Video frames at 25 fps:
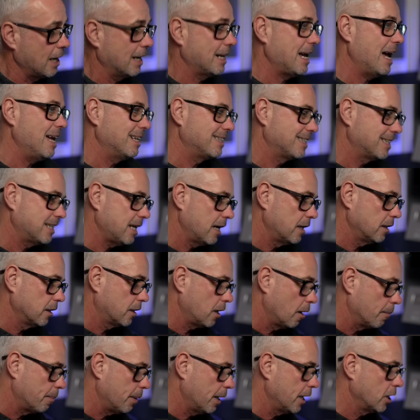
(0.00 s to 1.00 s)
I can stay in the
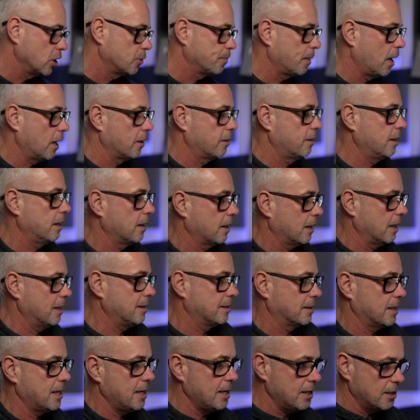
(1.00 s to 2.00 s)
cut page, but I think
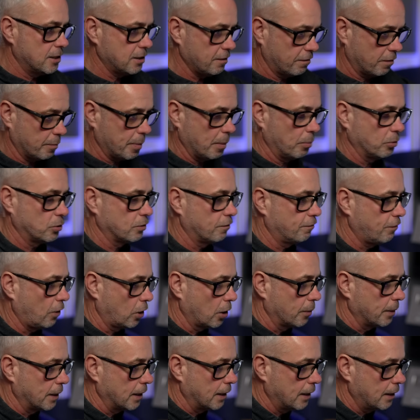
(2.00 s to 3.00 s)
it's easier for people to
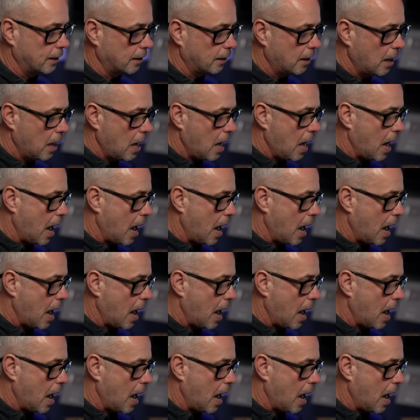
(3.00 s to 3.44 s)
follow in here.